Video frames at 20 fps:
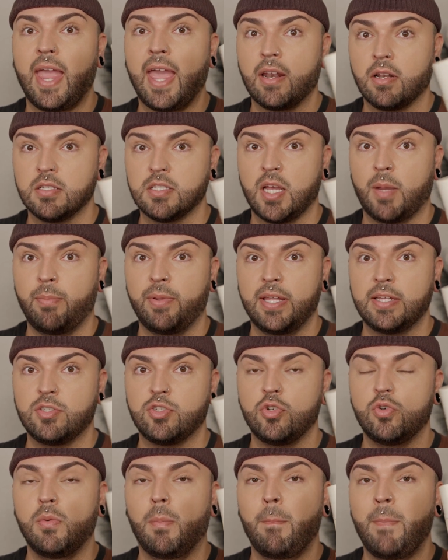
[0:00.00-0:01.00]
And on top of that
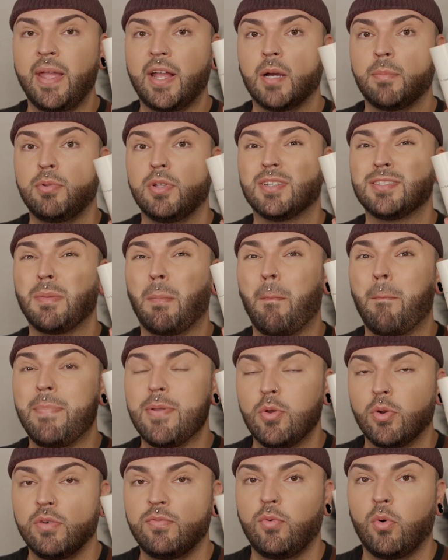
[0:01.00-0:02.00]
too, makeup looks
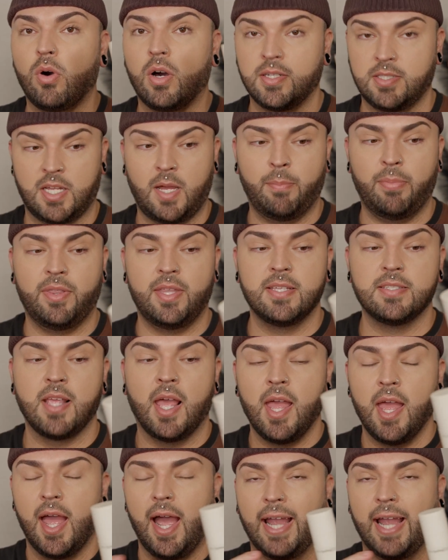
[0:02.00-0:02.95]
beautiful on top of this.